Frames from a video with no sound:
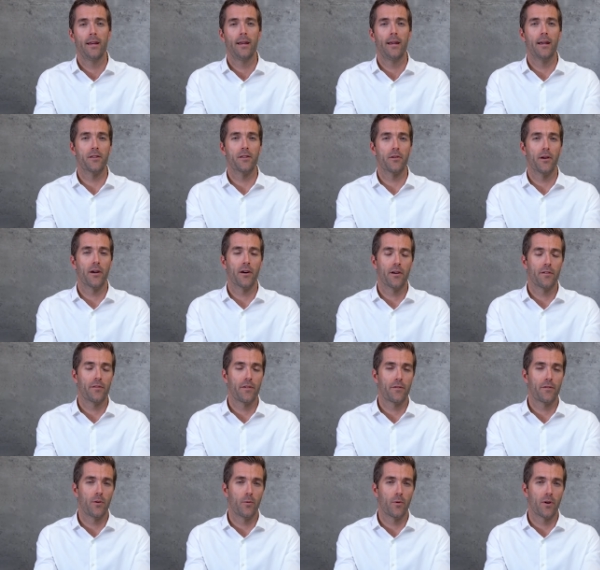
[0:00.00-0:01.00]
Yeah, so Area
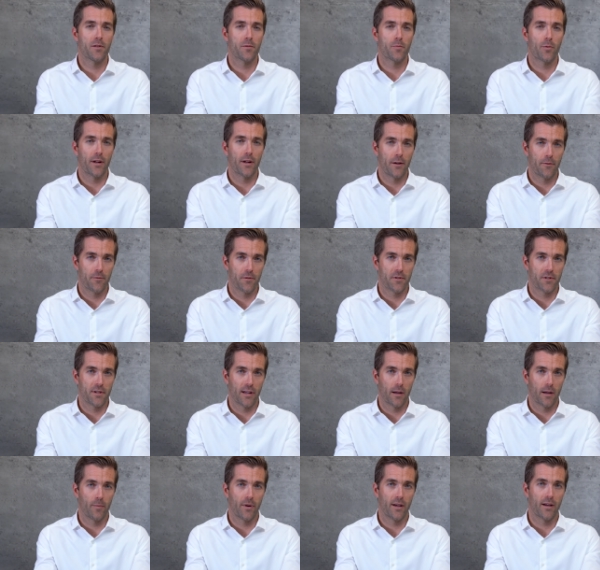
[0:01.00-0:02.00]
51 is pretty
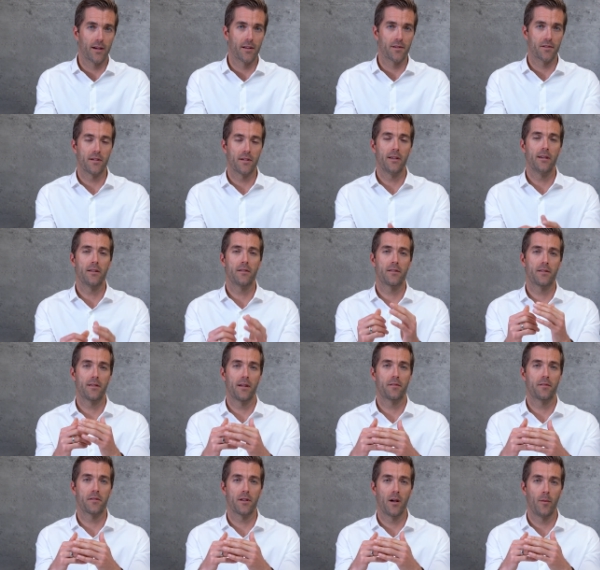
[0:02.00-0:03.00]
interesting because it
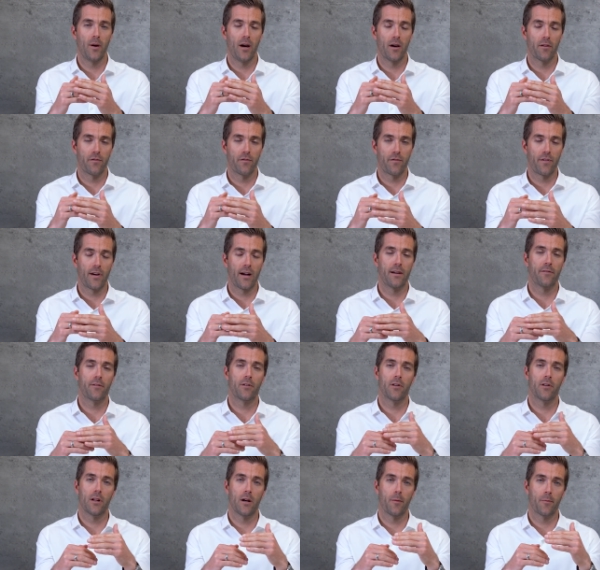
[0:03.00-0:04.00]
sits about 5
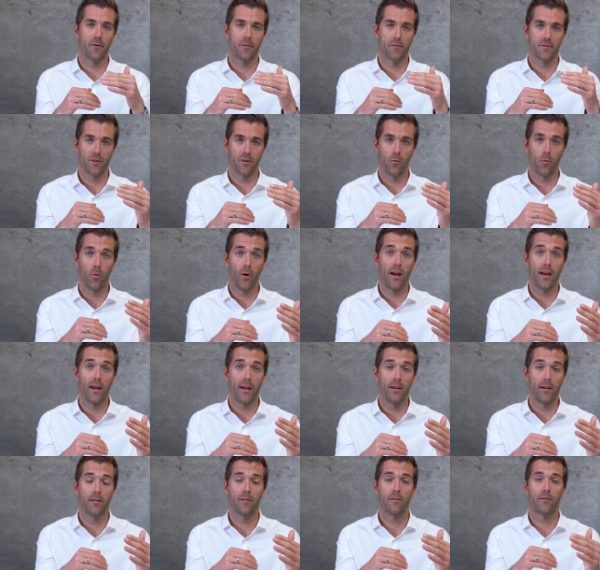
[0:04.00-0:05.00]
kilometers
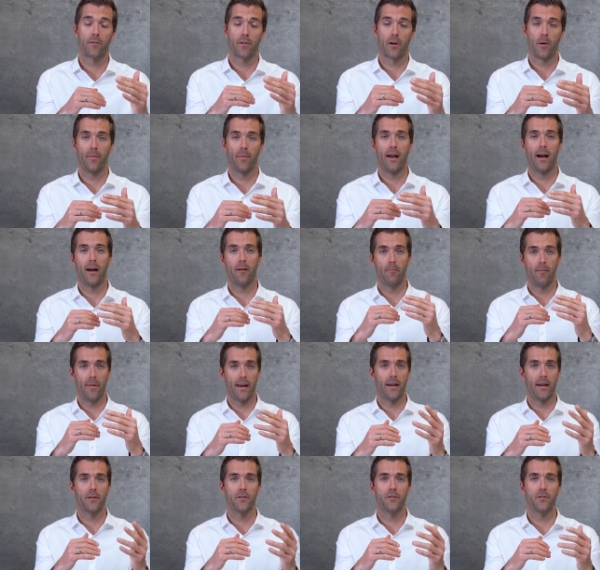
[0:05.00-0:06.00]
away from that
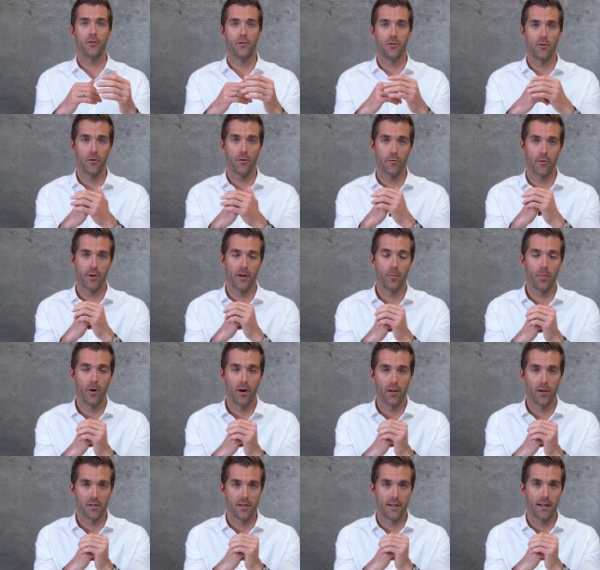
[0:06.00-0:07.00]
main 223
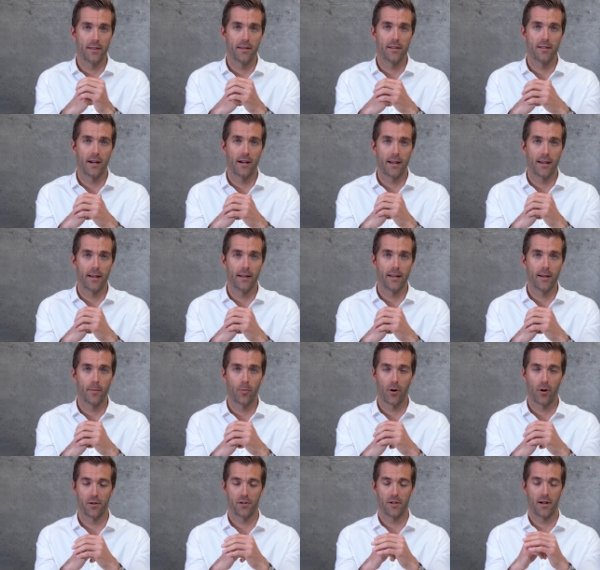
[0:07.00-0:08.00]
deposit at the Tunkillia
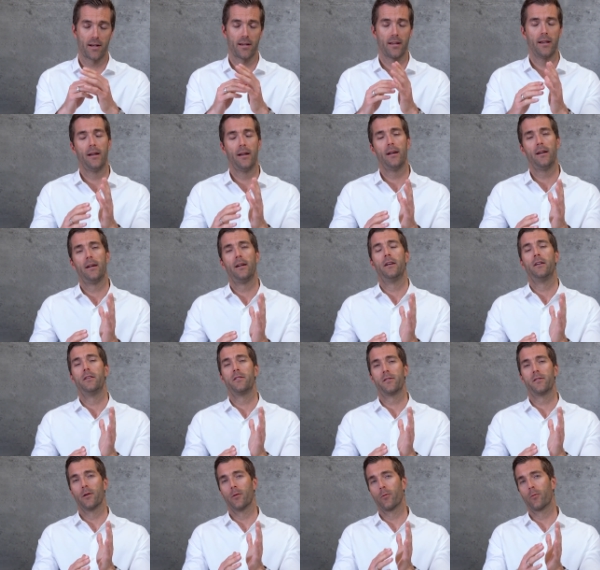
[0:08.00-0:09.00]
project.
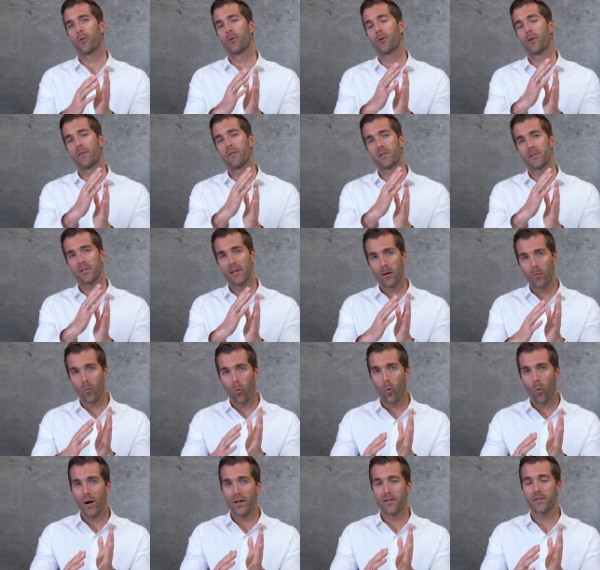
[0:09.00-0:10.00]
So we're on the
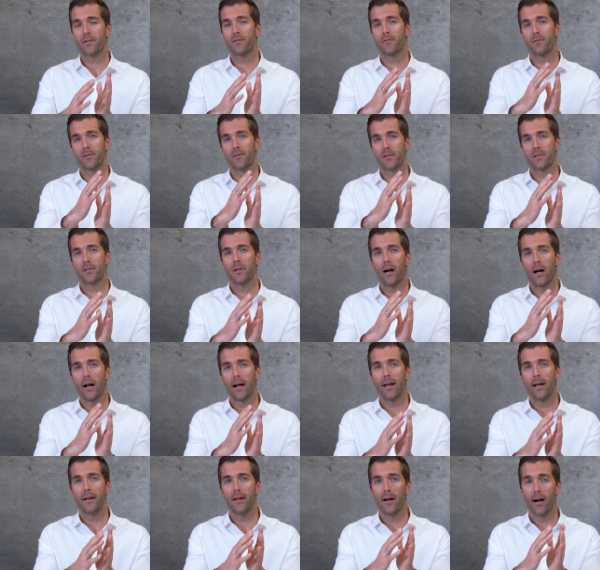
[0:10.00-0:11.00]
same western
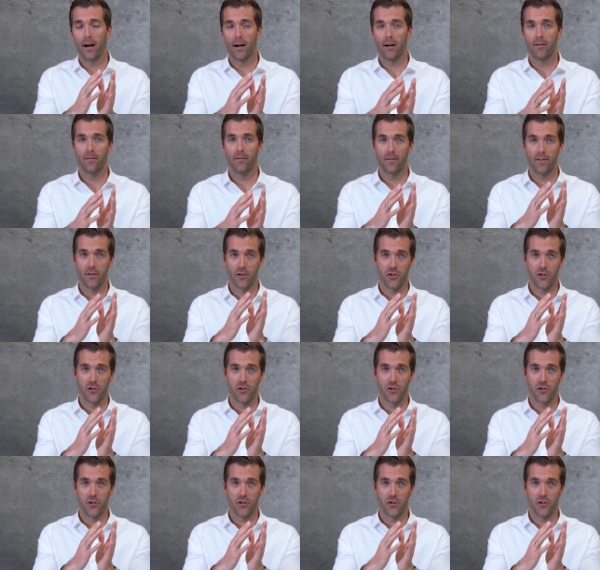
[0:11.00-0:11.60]
side of the